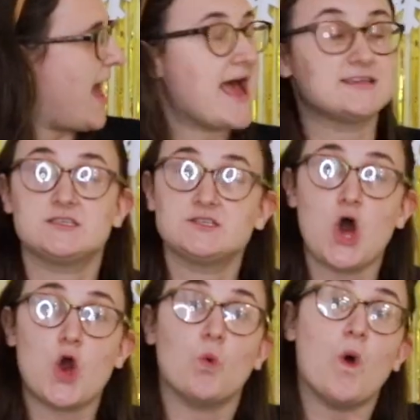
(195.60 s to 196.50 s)
And
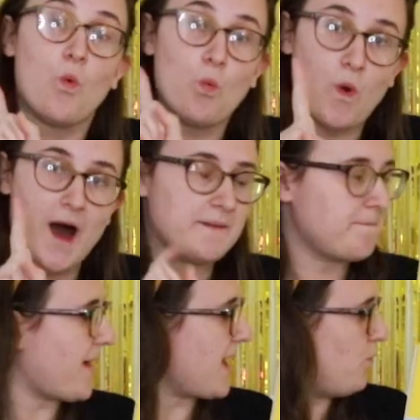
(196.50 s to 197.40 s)
so,
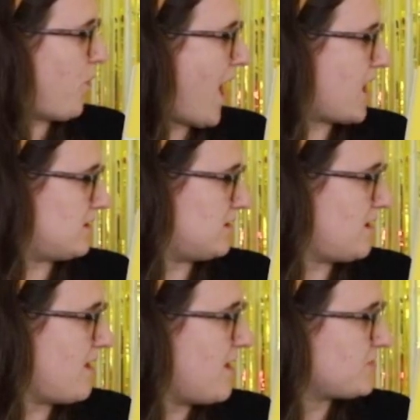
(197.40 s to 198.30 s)
one by one,
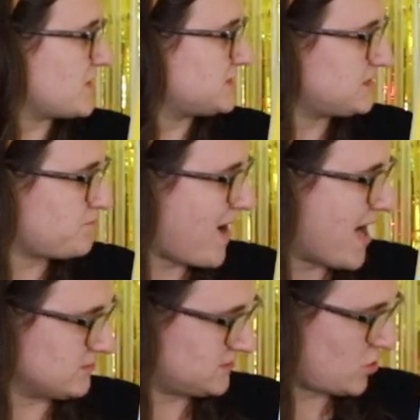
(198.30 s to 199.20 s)
the
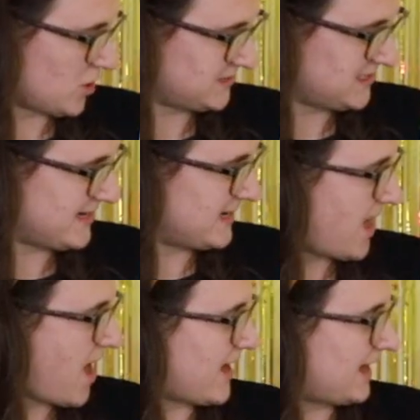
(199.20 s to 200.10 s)
sprouts got in
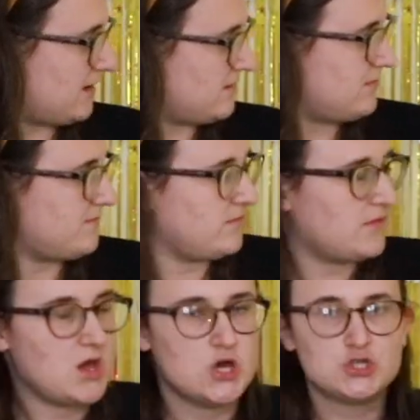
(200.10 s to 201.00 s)
line
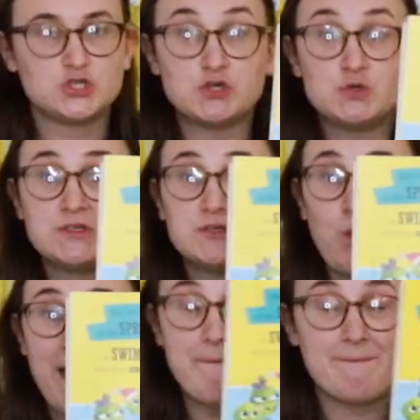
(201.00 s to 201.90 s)
to
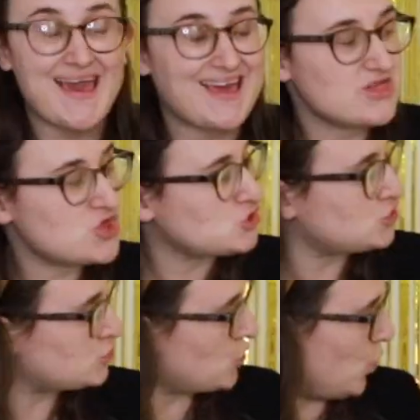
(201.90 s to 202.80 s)
swim in the
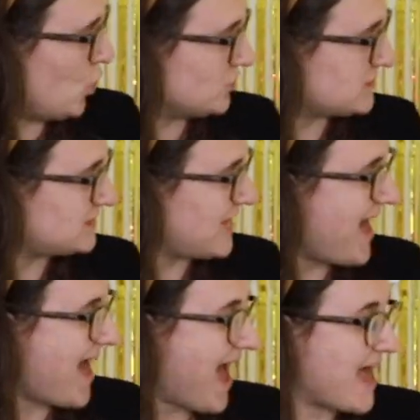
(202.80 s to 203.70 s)
sauce
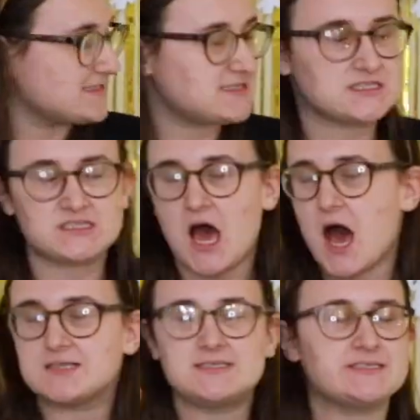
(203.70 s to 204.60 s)
and
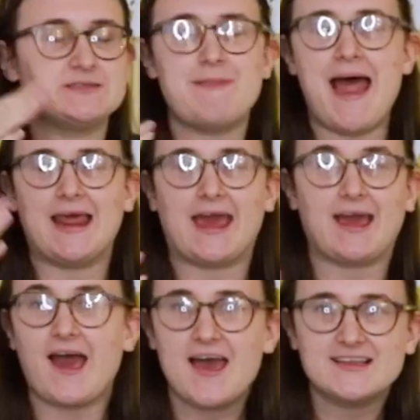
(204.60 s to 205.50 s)
start
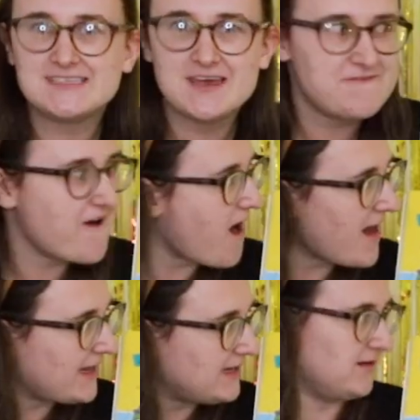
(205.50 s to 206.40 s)
smelling
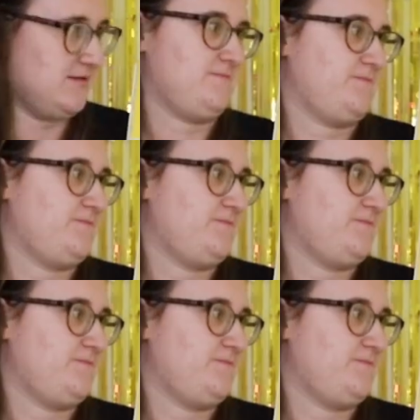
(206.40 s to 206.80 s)
divine.